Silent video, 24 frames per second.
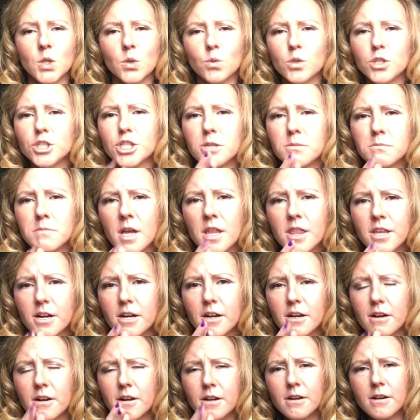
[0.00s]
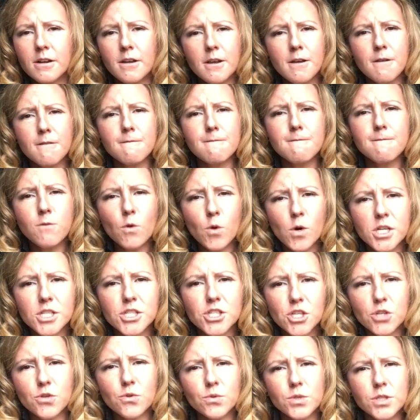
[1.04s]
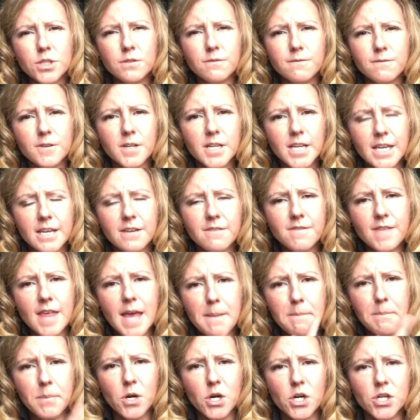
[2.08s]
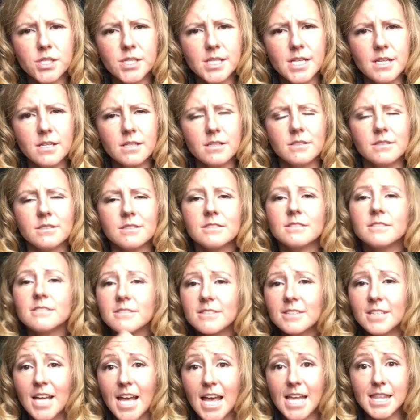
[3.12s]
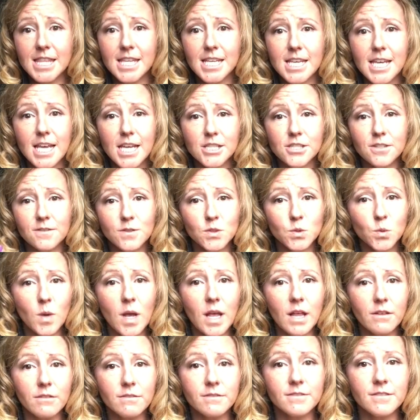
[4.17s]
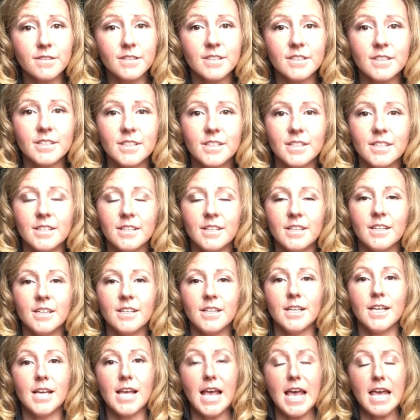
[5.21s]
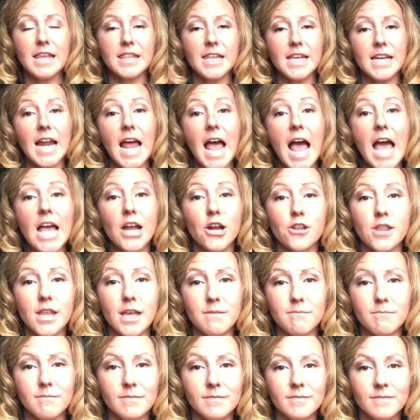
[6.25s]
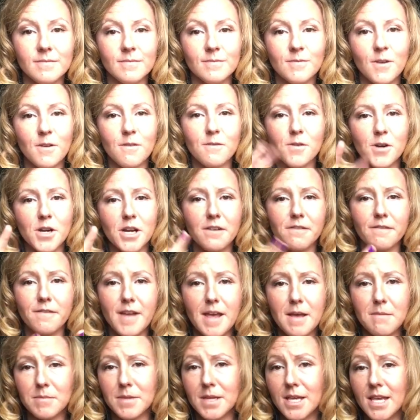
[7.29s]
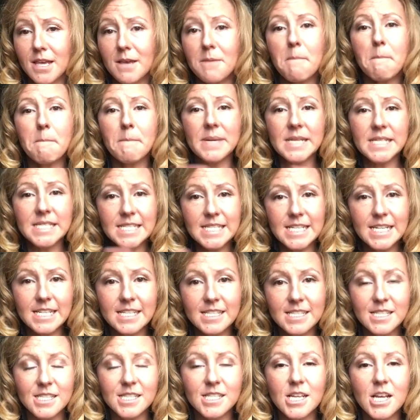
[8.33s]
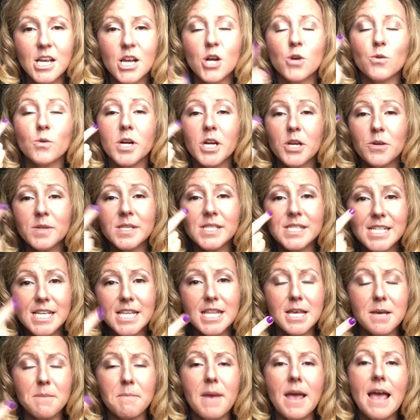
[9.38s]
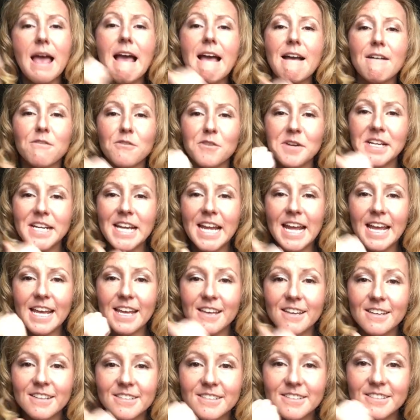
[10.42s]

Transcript: Would your mother force you to forgive that person at the age of 12 and then hire them for your family business where you would see them every day?